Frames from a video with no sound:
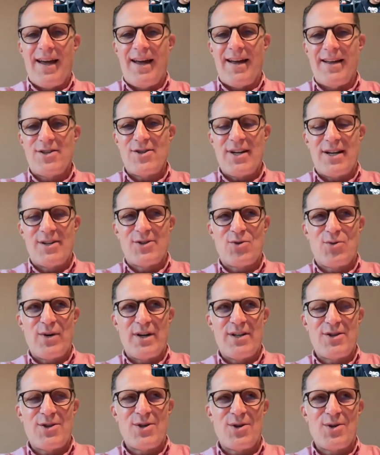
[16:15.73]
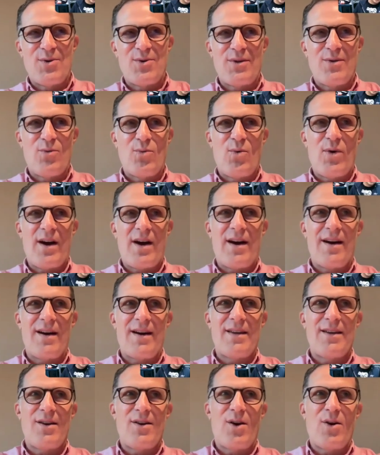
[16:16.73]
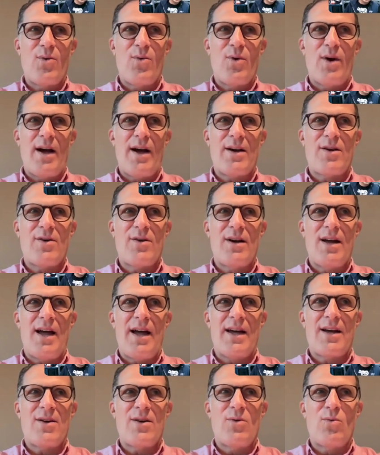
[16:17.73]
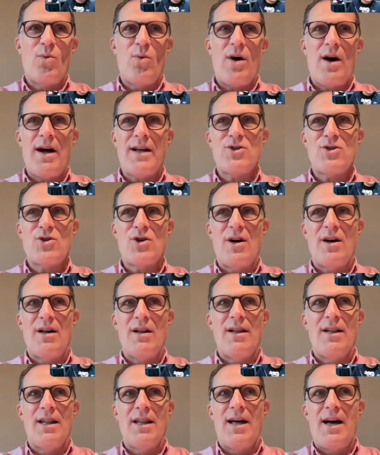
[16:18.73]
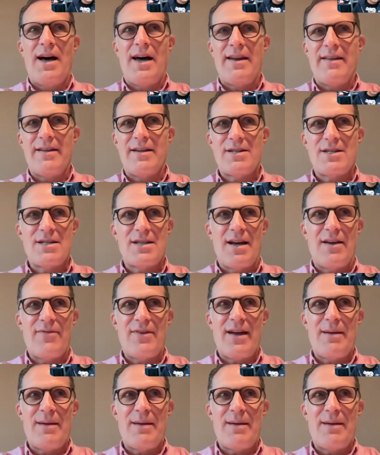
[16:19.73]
channel 22, where I could watch a lot of this stuff.